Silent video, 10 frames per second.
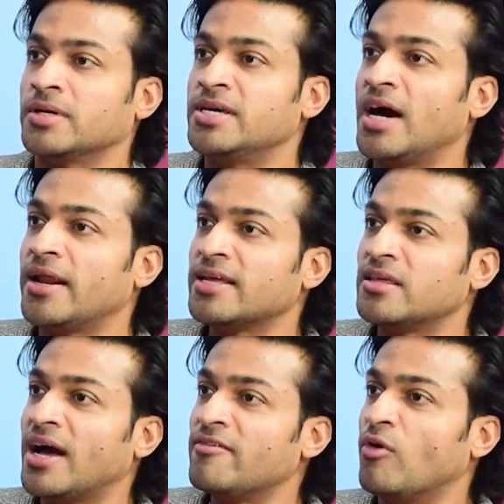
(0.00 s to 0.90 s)
Yaar, I
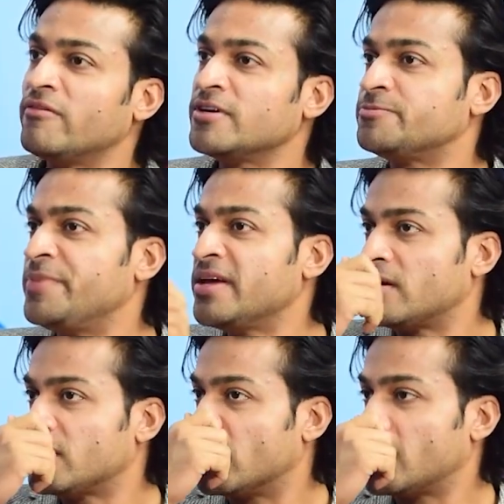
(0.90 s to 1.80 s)
think I've always
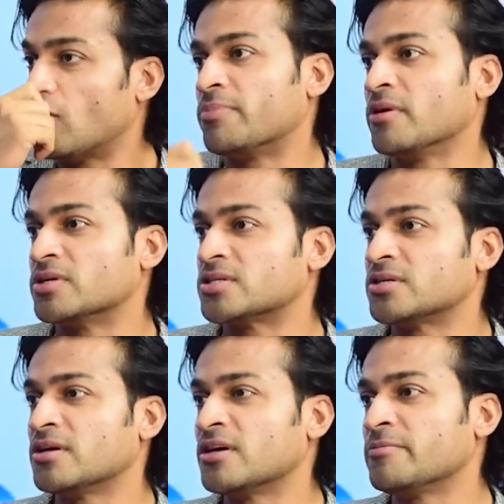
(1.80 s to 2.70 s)
been an eternal
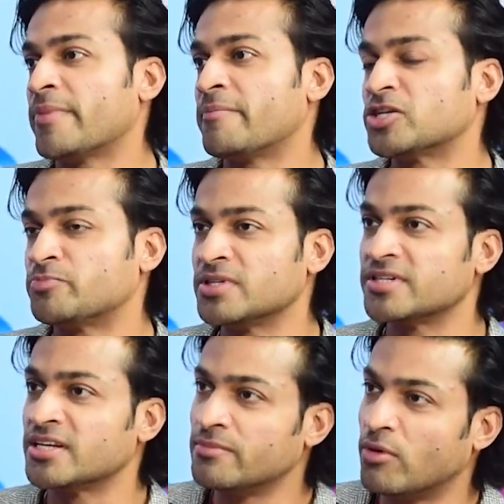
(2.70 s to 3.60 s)
optimist. Main
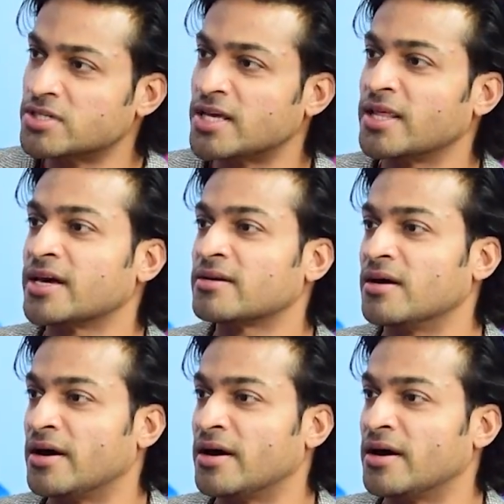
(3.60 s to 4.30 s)
bachpan se hi na bahut zyada ek